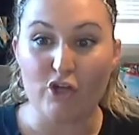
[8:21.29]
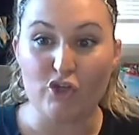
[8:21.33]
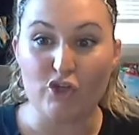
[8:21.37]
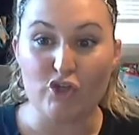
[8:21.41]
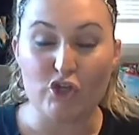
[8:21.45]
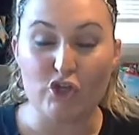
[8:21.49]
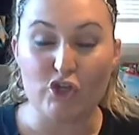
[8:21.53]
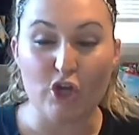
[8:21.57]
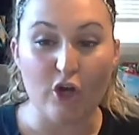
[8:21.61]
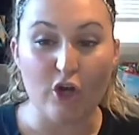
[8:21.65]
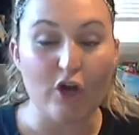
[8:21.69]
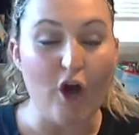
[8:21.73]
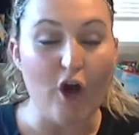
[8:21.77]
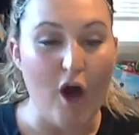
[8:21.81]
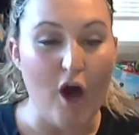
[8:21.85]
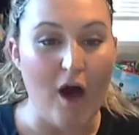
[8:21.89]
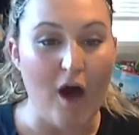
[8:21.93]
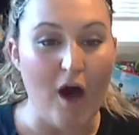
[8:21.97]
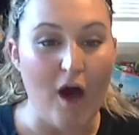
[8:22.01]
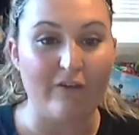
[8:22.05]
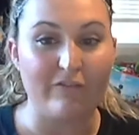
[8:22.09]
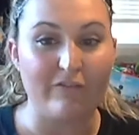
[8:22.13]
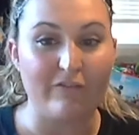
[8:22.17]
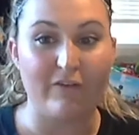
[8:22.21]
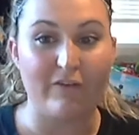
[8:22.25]
took
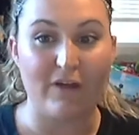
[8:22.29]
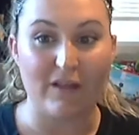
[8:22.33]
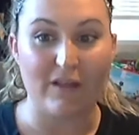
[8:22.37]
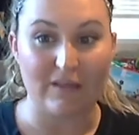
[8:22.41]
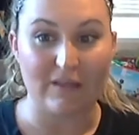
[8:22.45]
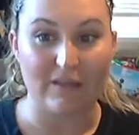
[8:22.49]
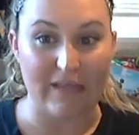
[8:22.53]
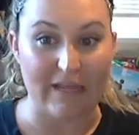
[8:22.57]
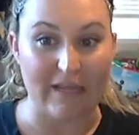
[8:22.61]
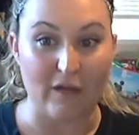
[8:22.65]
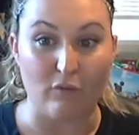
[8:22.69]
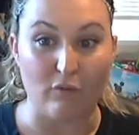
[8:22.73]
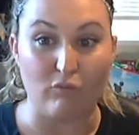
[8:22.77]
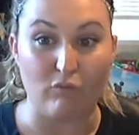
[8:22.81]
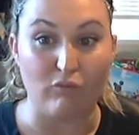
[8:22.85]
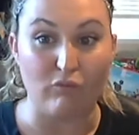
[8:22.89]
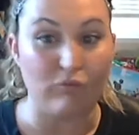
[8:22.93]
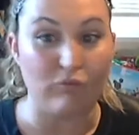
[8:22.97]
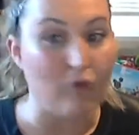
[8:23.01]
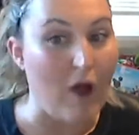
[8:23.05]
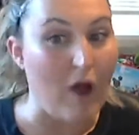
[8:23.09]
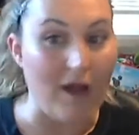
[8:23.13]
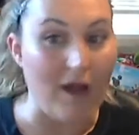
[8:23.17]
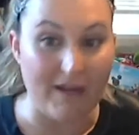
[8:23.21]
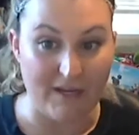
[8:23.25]
off like a
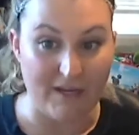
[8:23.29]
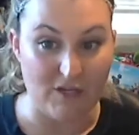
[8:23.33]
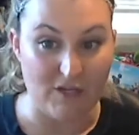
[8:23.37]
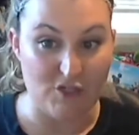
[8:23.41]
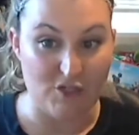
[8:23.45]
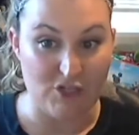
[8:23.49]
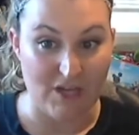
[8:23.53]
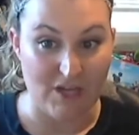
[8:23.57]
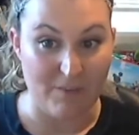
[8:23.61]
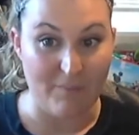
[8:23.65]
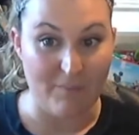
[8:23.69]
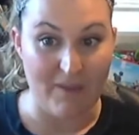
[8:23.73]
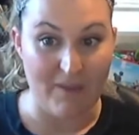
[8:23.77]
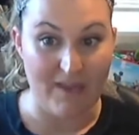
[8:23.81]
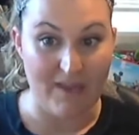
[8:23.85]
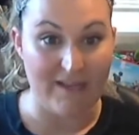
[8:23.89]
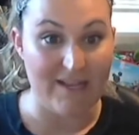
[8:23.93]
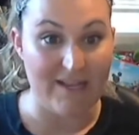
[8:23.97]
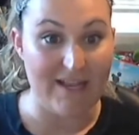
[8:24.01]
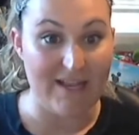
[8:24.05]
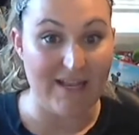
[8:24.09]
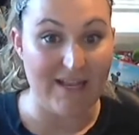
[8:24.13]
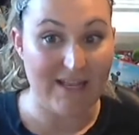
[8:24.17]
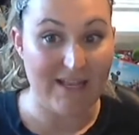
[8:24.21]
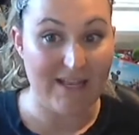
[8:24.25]
rocket ship
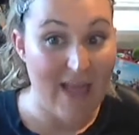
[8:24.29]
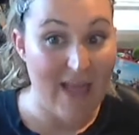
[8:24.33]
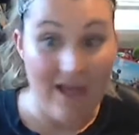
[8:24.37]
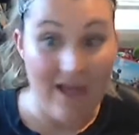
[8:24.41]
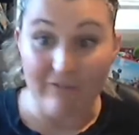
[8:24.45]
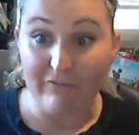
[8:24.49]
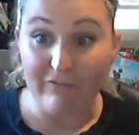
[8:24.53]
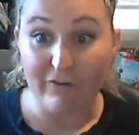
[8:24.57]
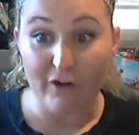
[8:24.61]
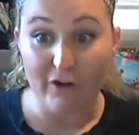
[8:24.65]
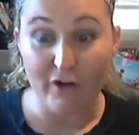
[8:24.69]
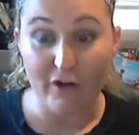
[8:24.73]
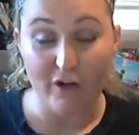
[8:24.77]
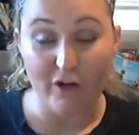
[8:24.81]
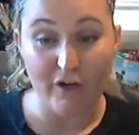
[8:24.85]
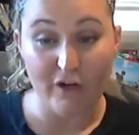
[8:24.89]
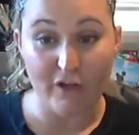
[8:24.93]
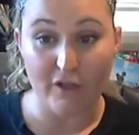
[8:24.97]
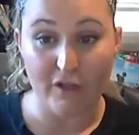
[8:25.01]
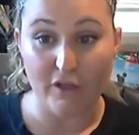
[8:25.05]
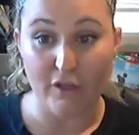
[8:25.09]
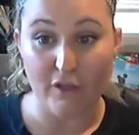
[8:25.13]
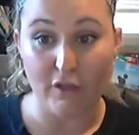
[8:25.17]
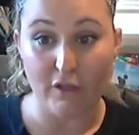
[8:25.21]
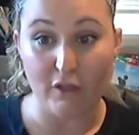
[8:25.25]
and never
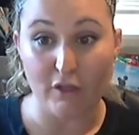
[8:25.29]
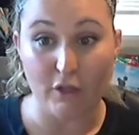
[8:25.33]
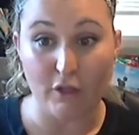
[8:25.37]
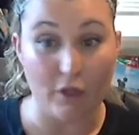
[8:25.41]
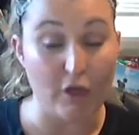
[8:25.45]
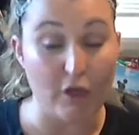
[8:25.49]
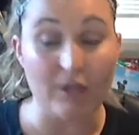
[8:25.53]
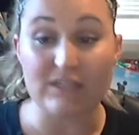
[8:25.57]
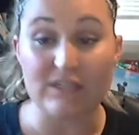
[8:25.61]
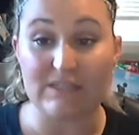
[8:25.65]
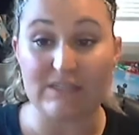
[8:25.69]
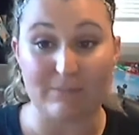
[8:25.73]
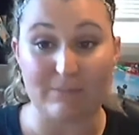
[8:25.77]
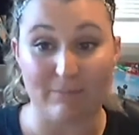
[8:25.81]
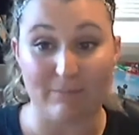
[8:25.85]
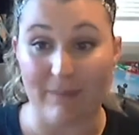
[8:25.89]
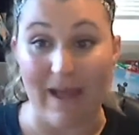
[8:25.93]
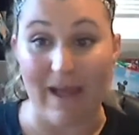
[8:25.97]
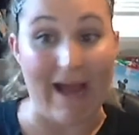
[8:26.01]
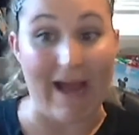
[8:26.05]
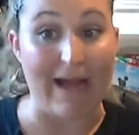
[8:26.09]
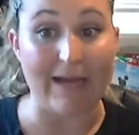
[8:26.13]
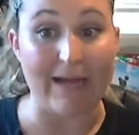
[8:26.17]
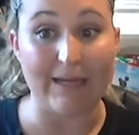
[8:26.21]
looked back.